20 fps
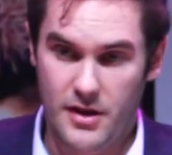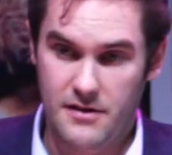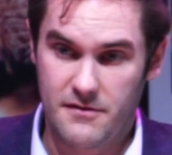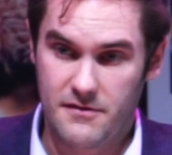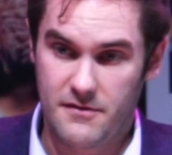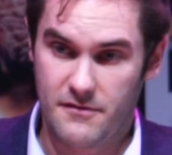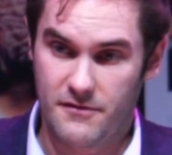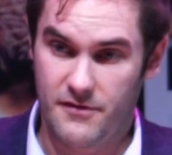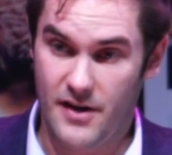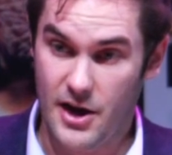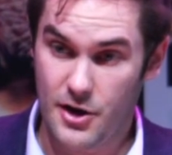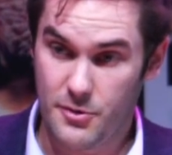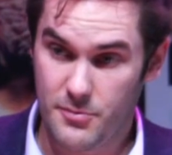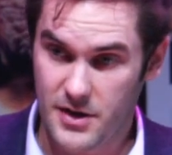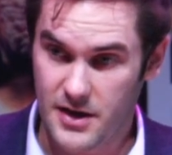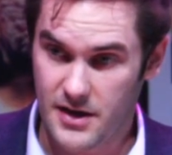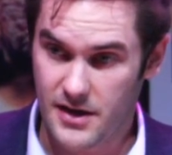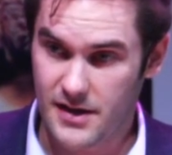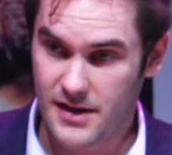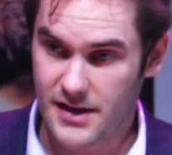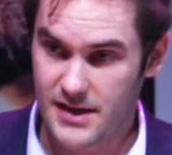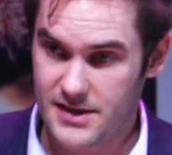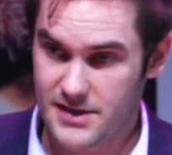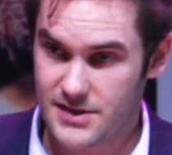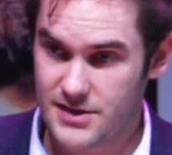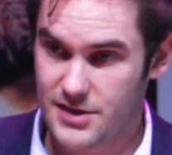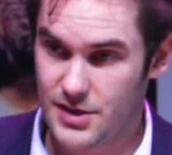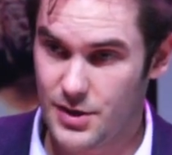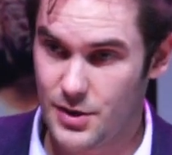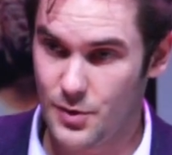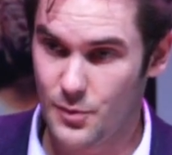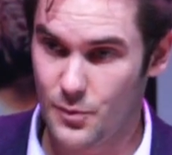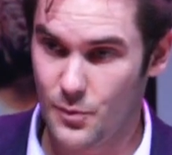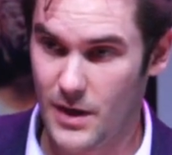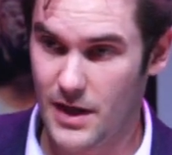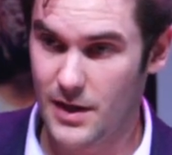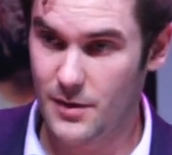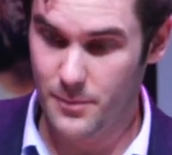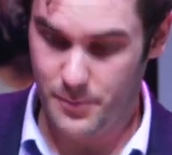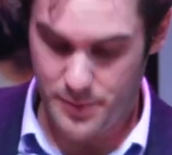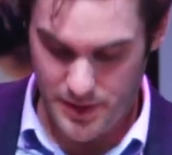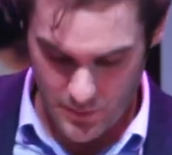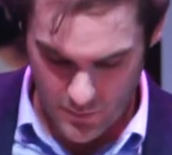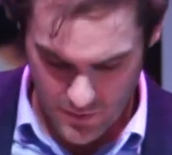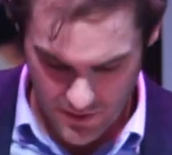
environment as well, being